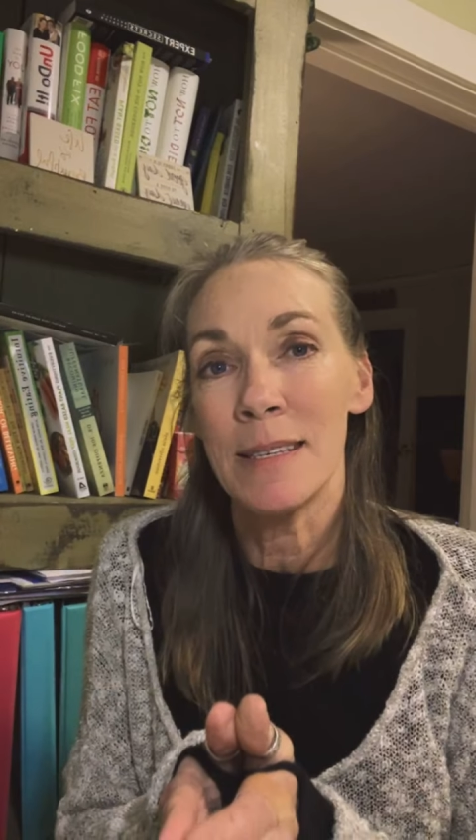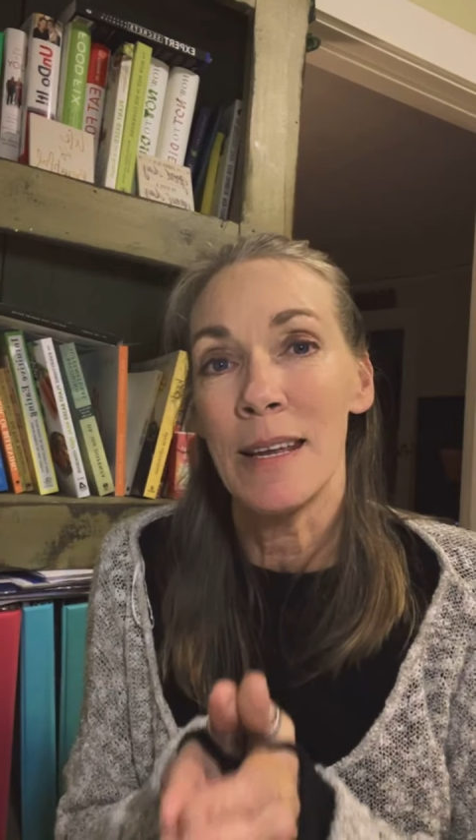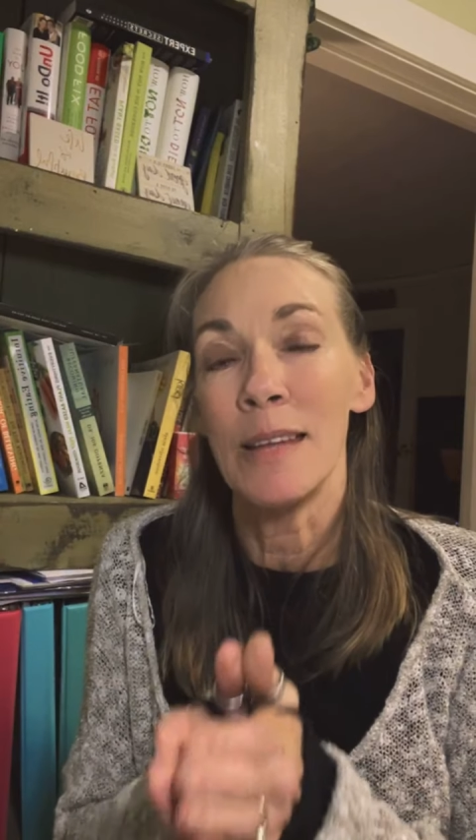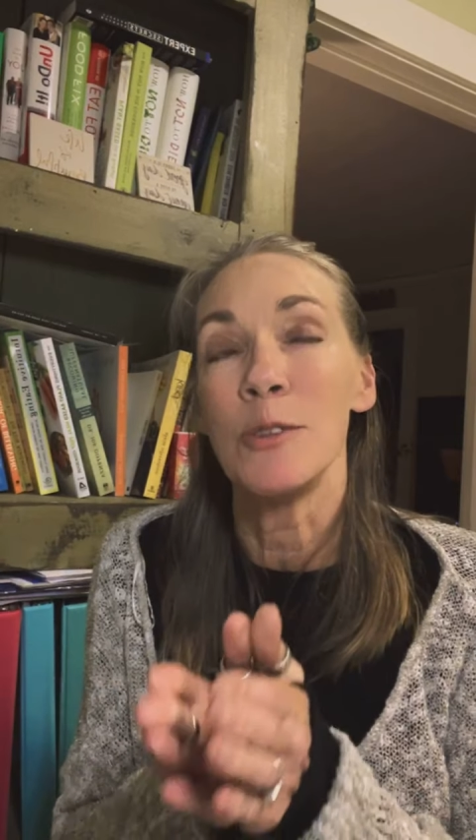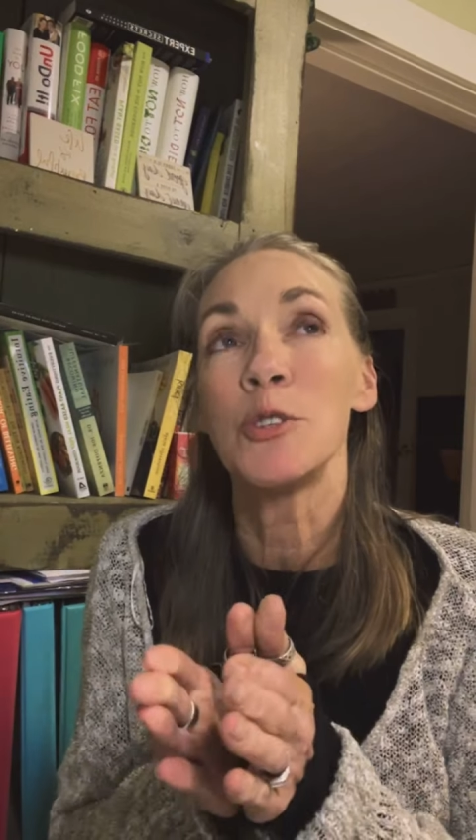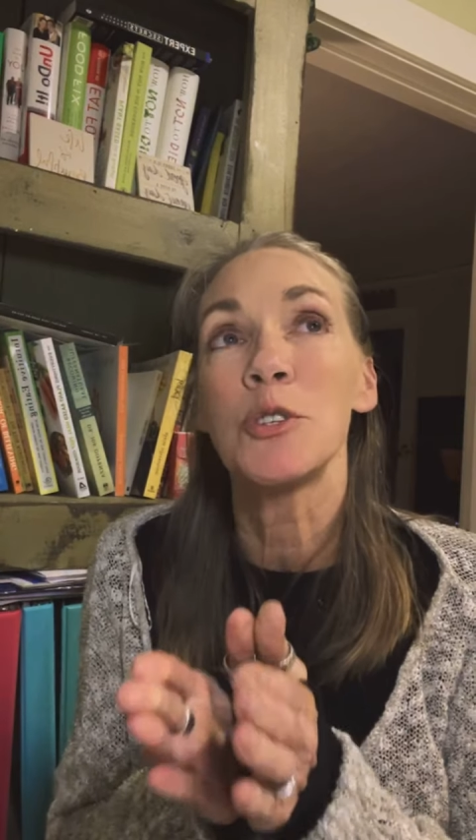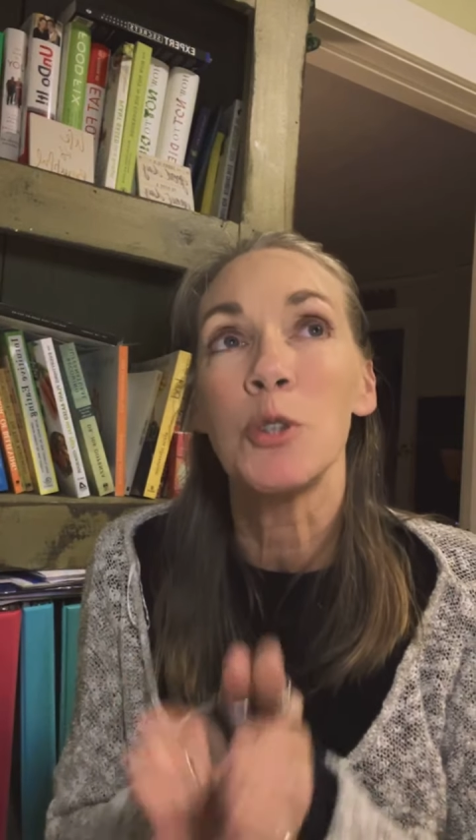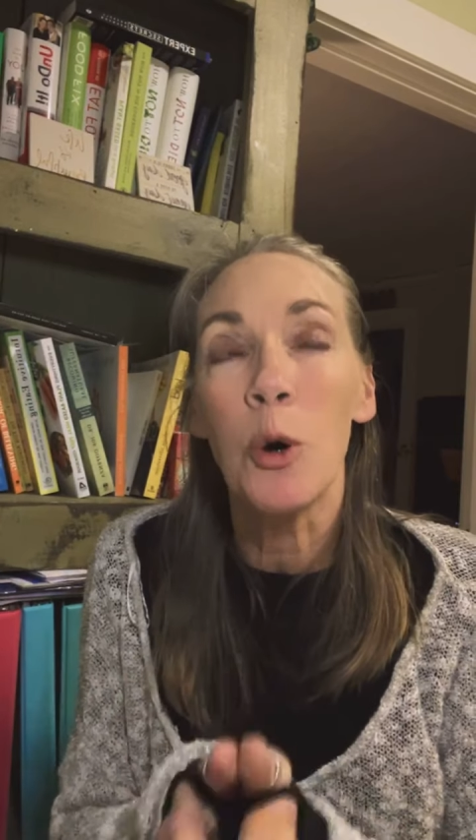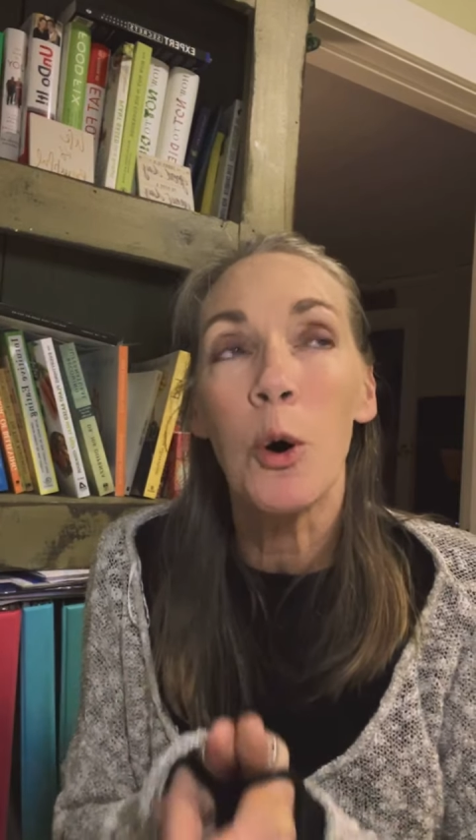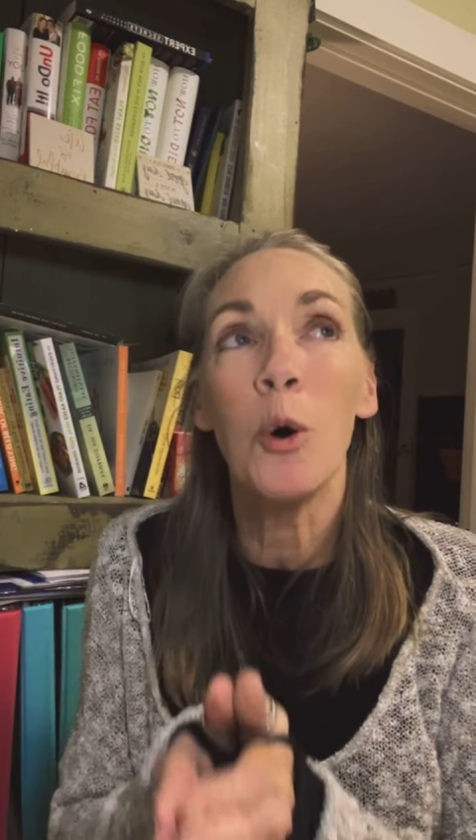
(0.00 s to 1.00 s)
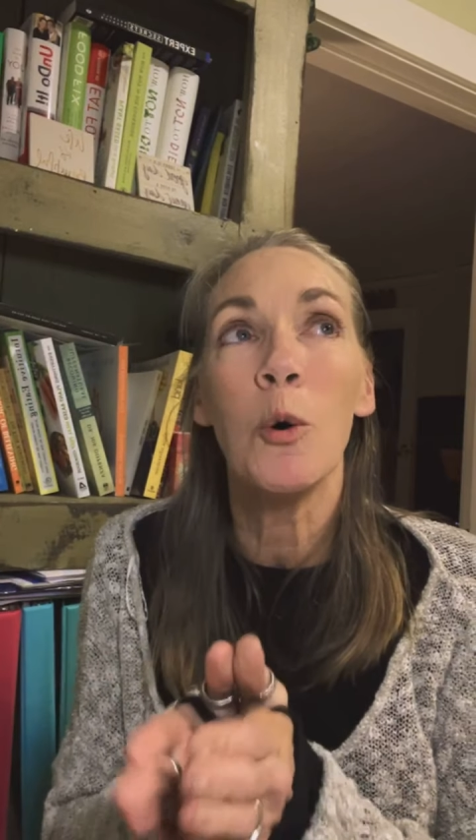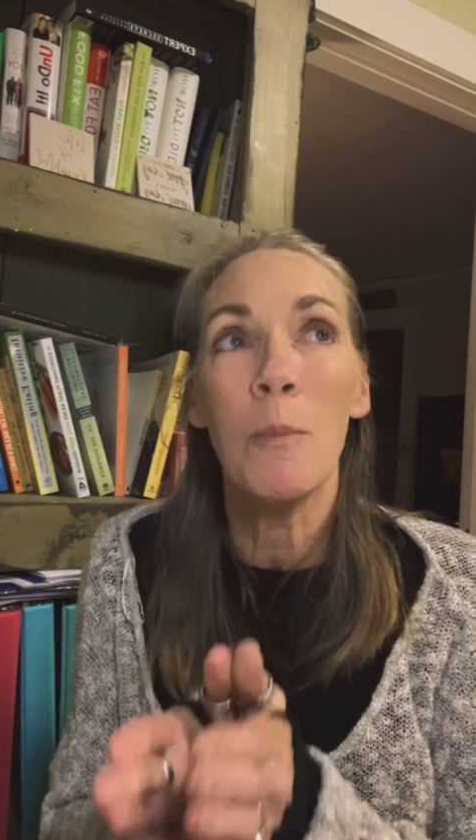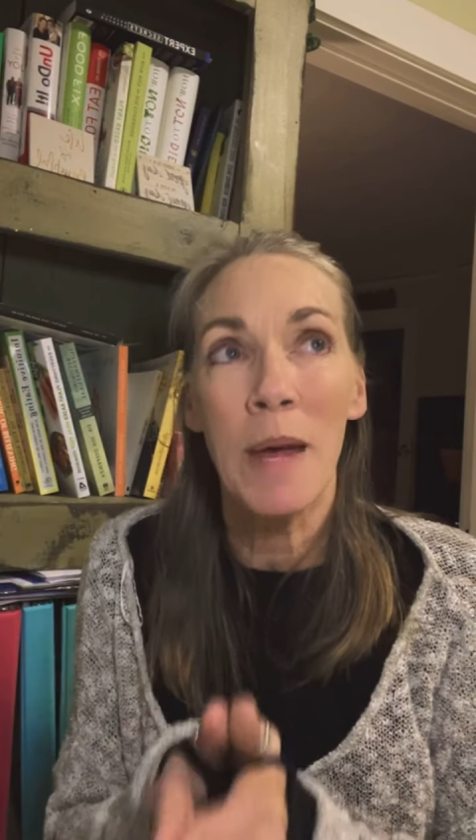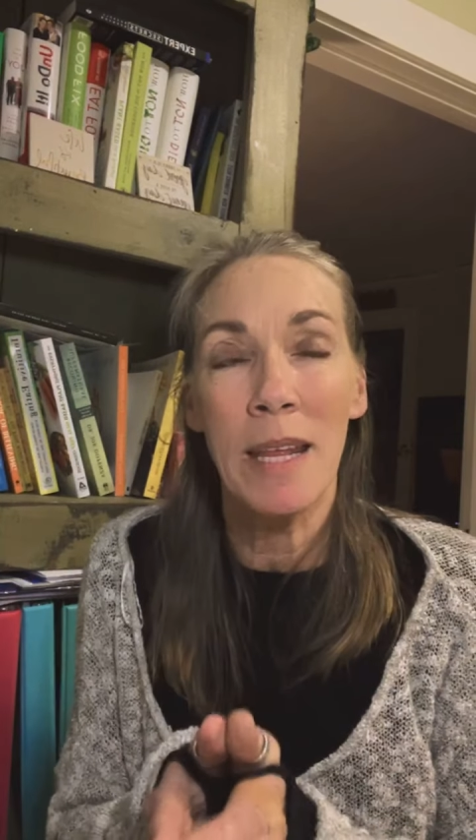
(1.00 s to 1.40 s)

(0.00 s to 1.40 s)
in so many